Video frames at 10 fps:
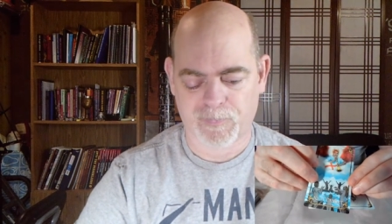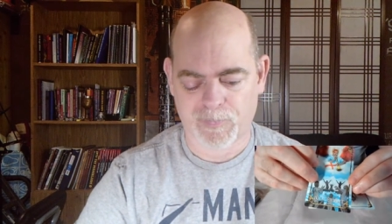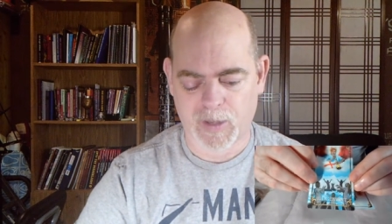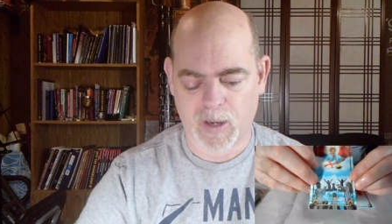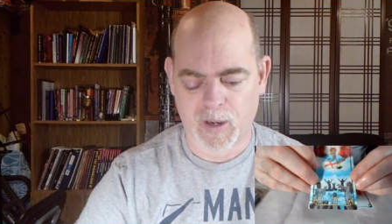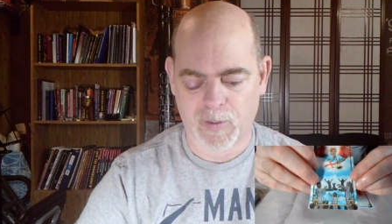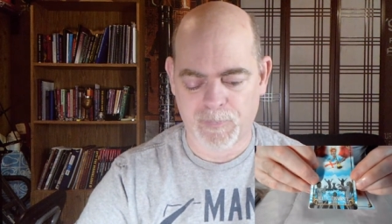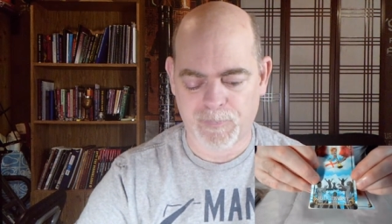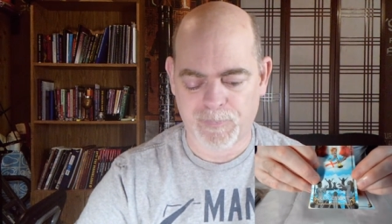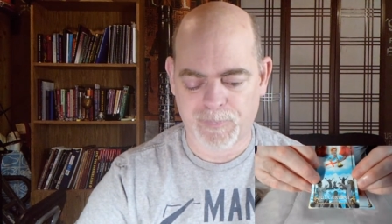
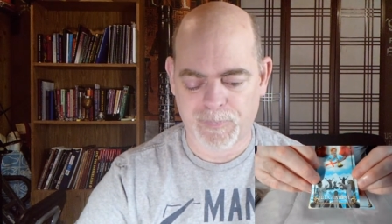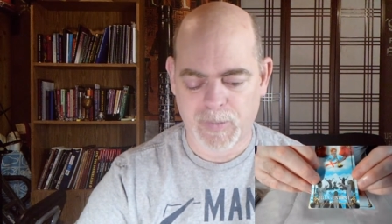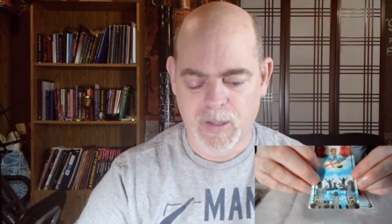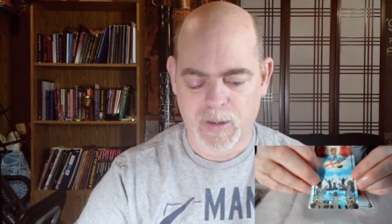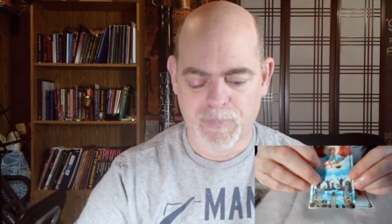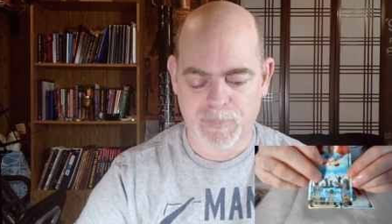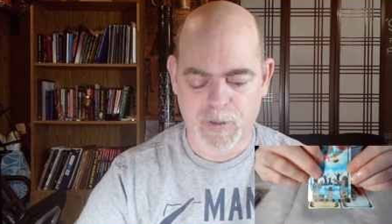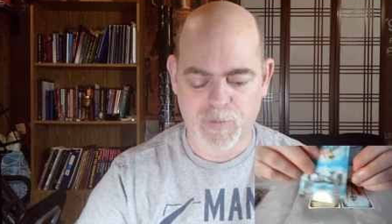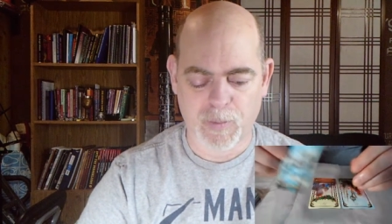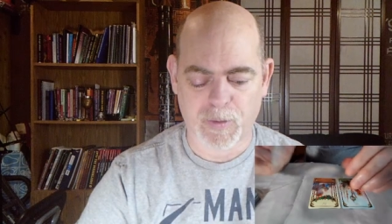
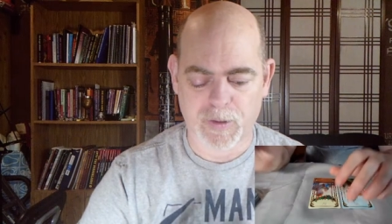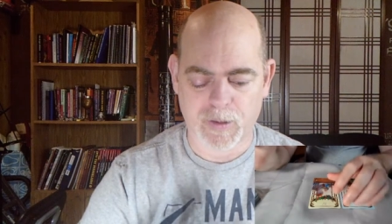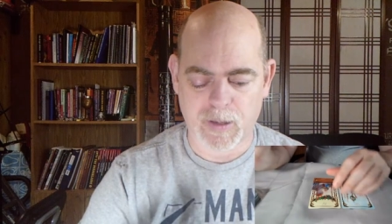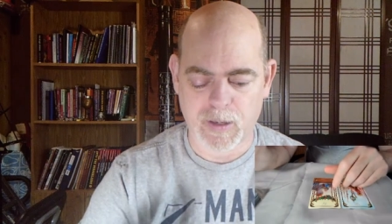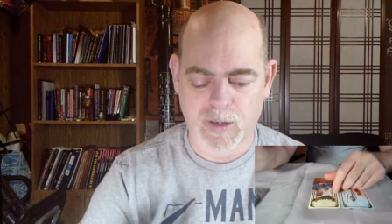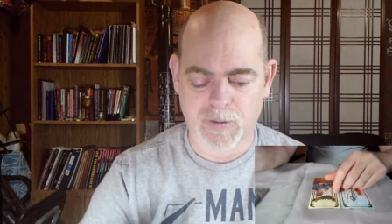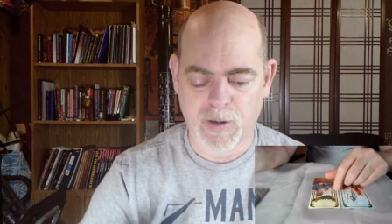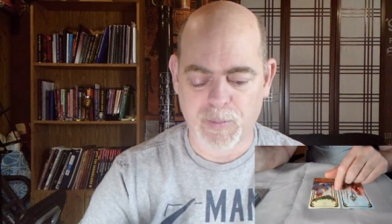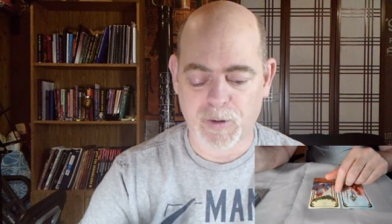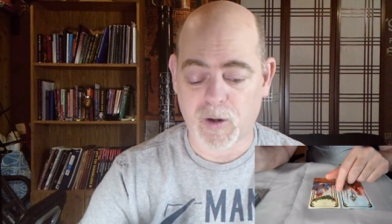Because remember, the
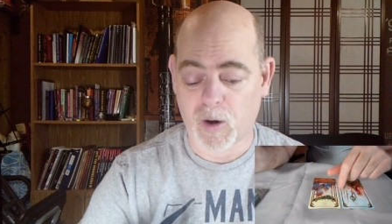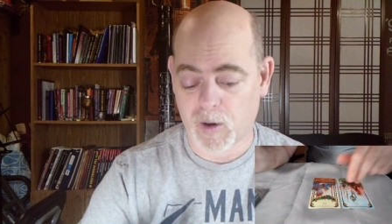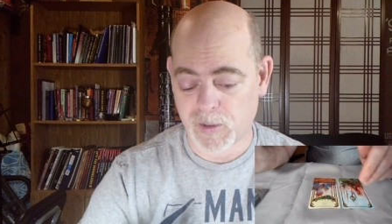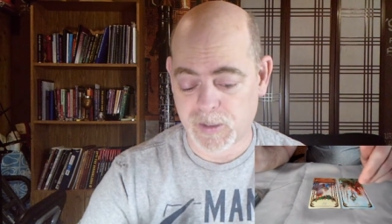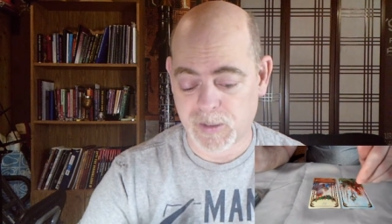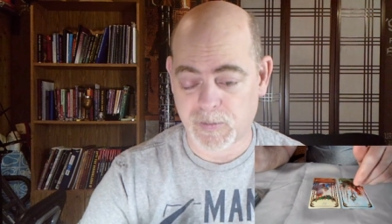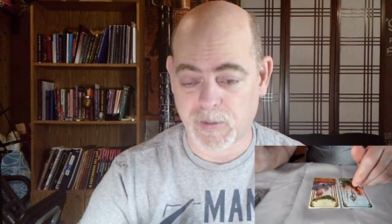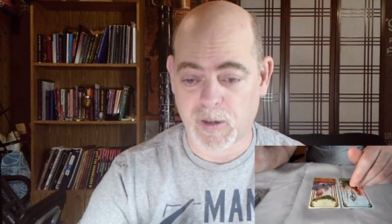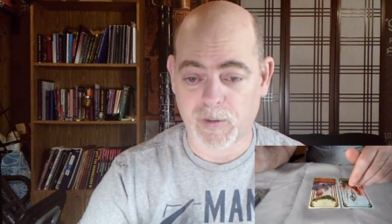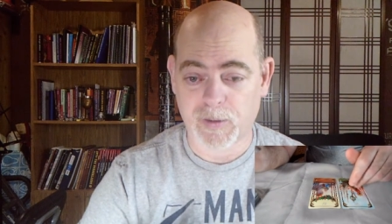numbered cards,
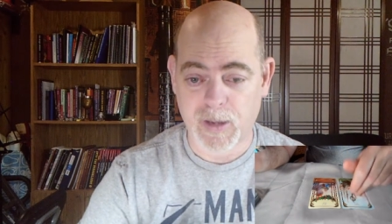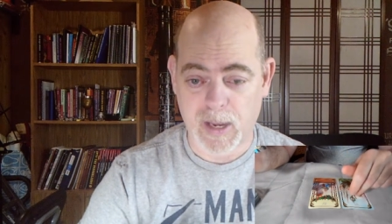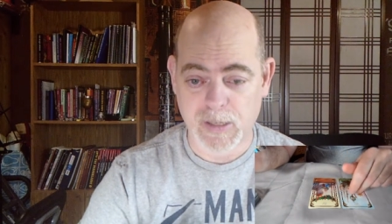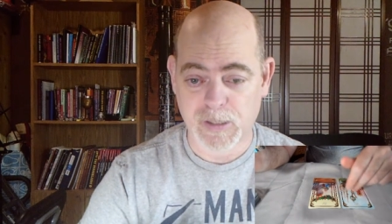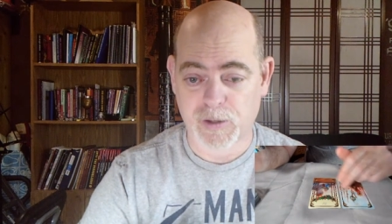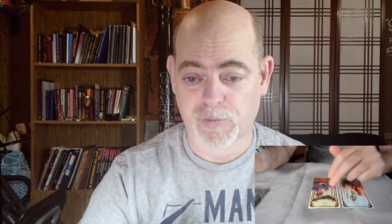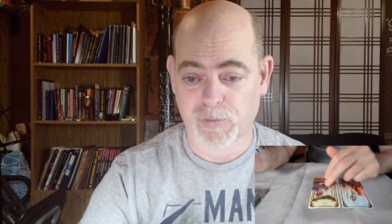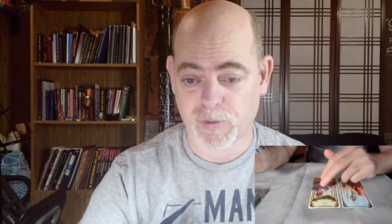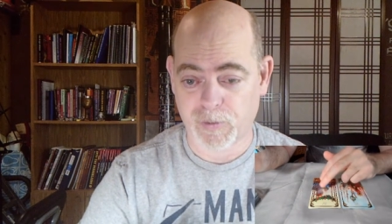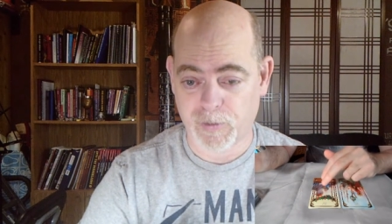the ace
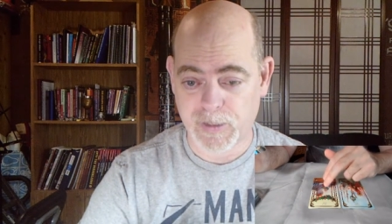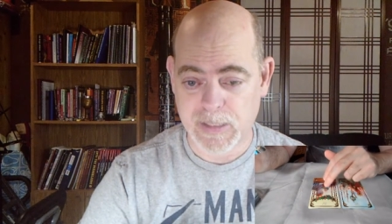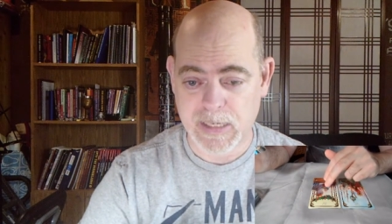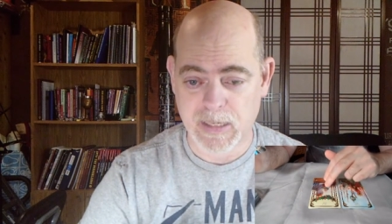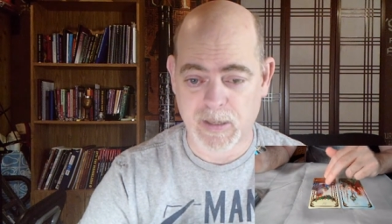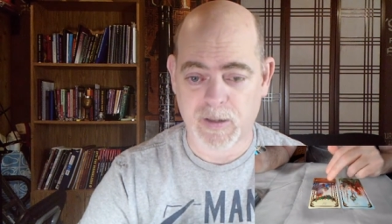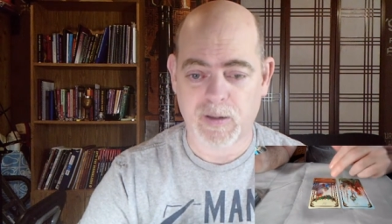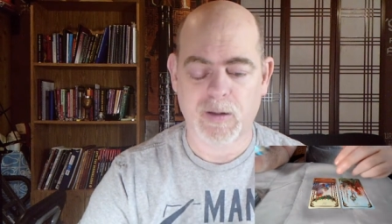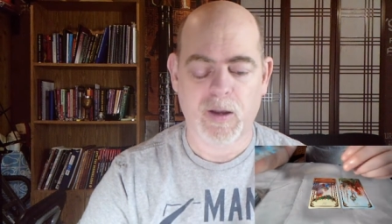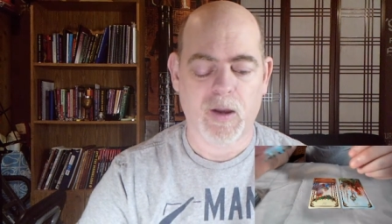through the 10,
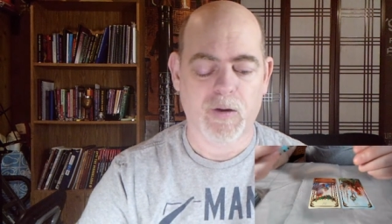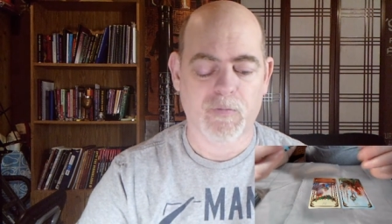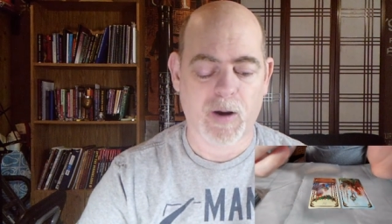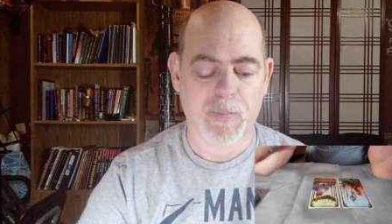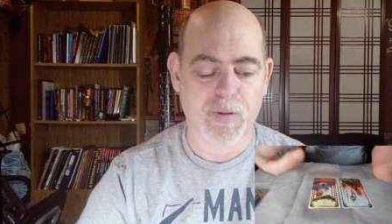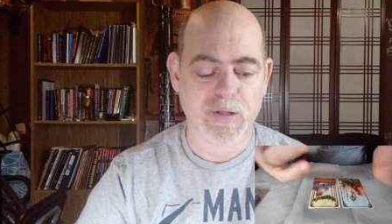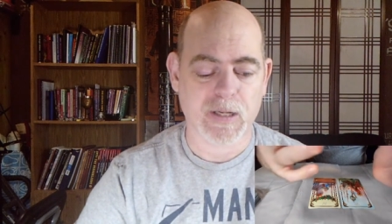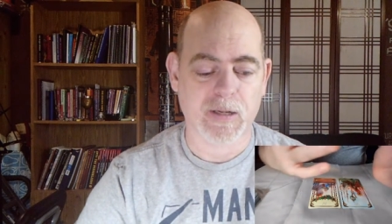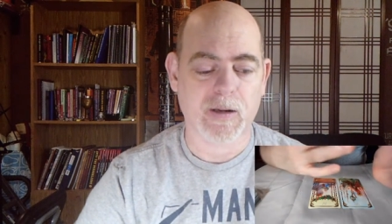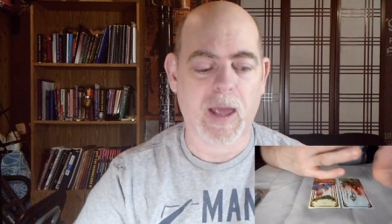
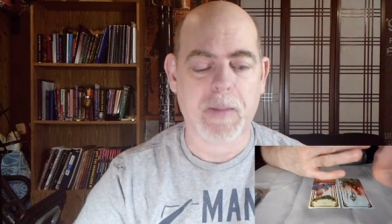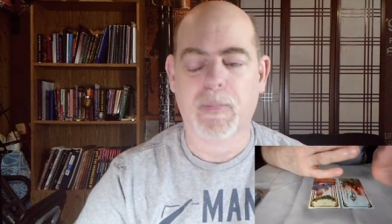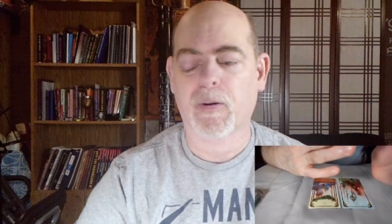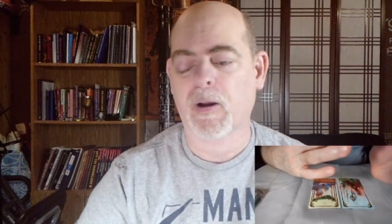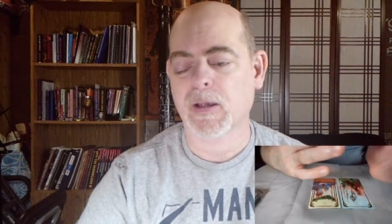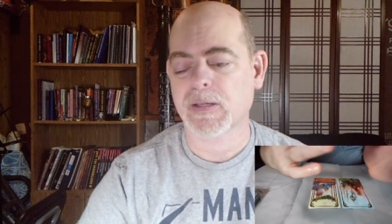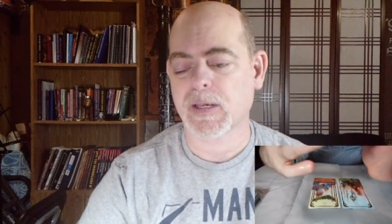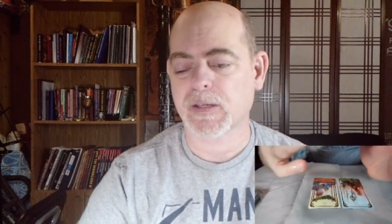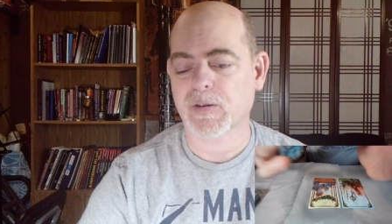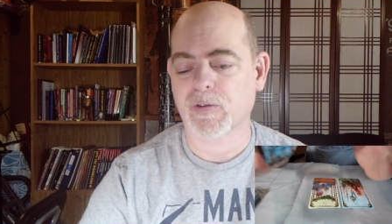represent a
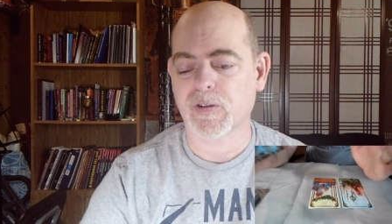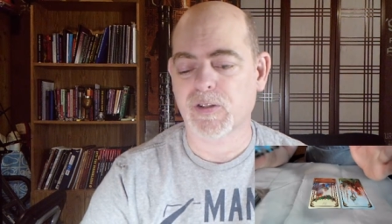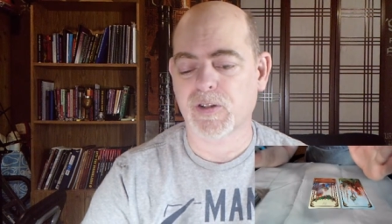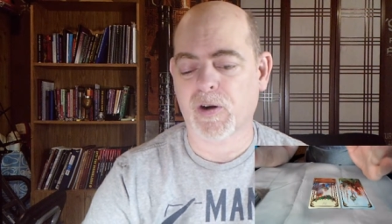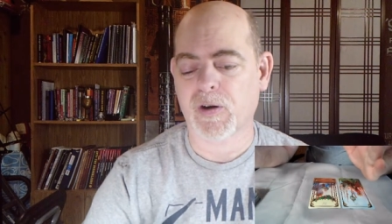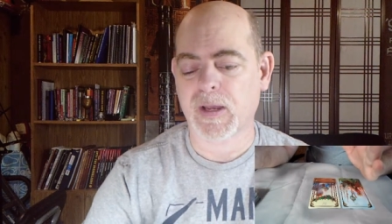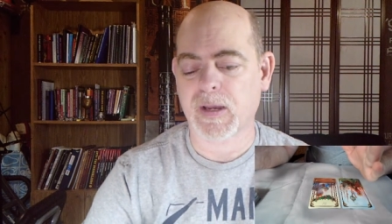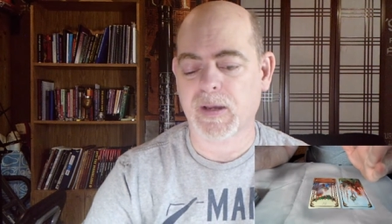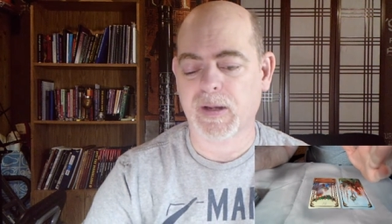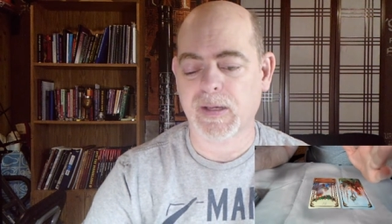process or a journey
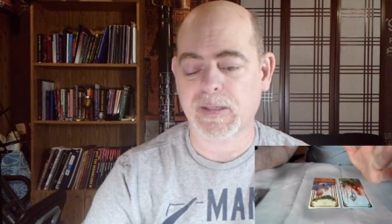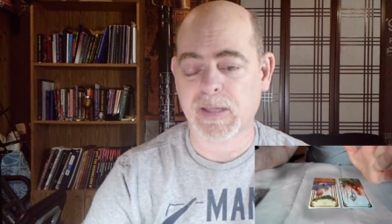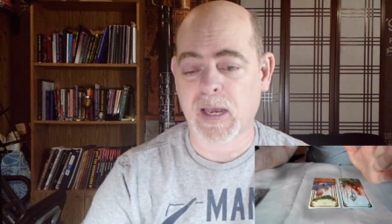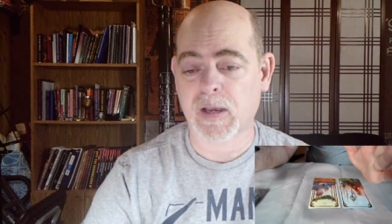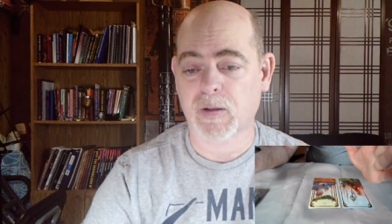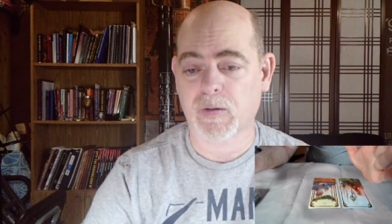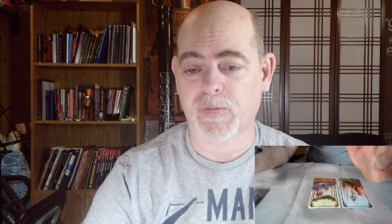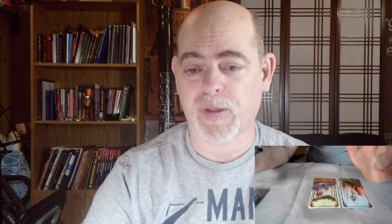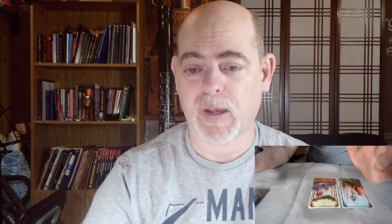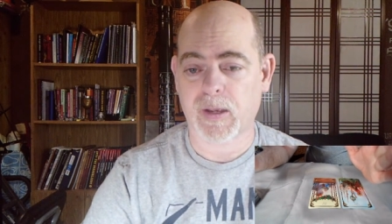in a cycle of
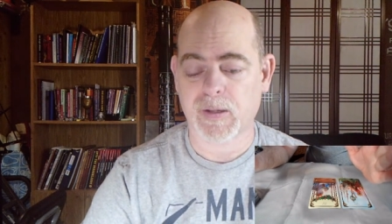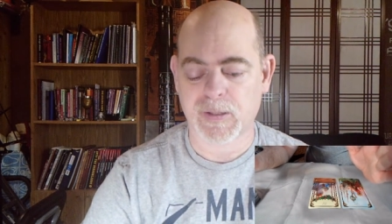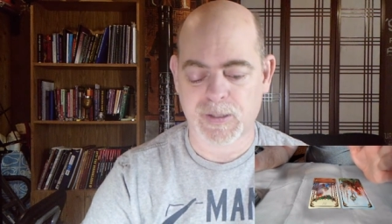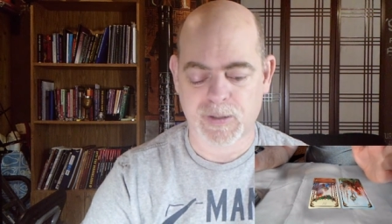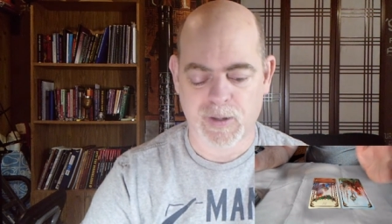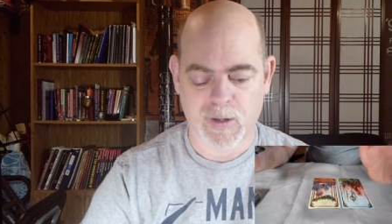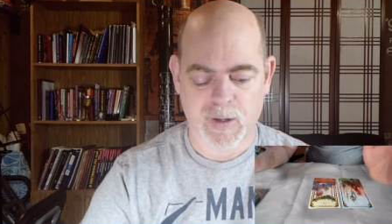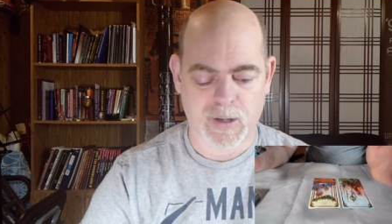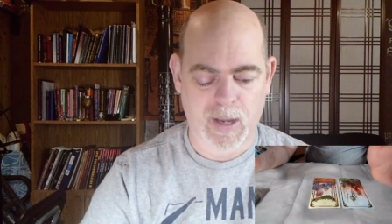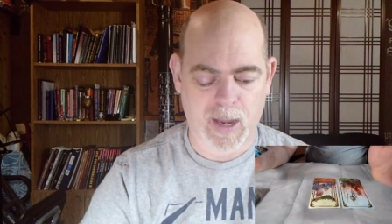things.
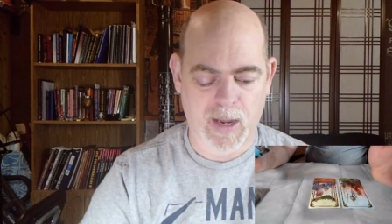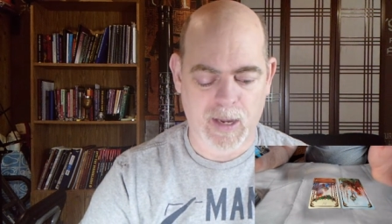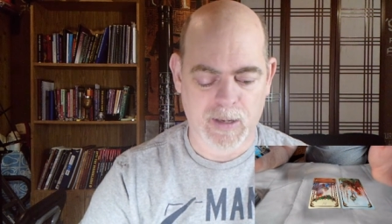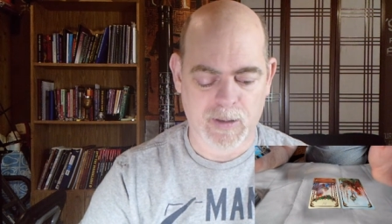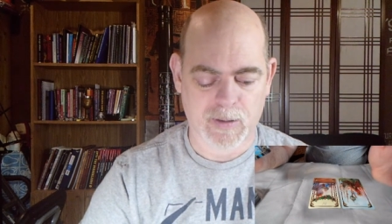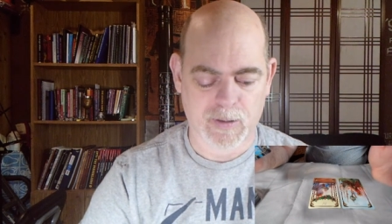And